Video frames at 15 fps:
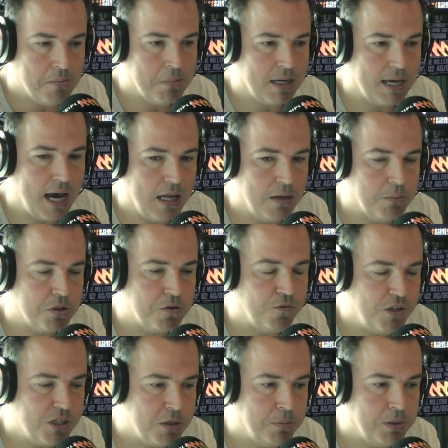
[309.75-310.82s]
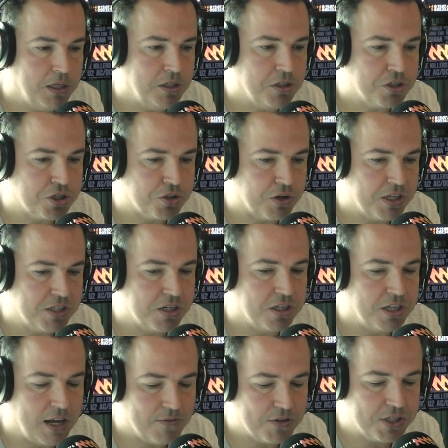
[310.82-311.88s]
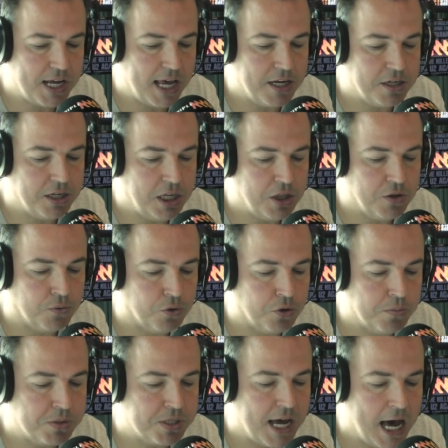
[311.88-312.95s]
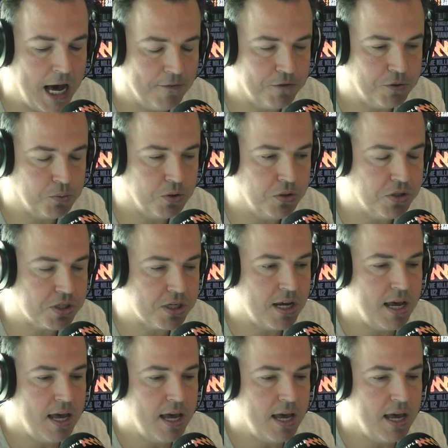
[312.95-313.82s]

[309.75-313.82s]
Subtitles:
McCartin was visibly distressed and devastated in the rooms afterwards,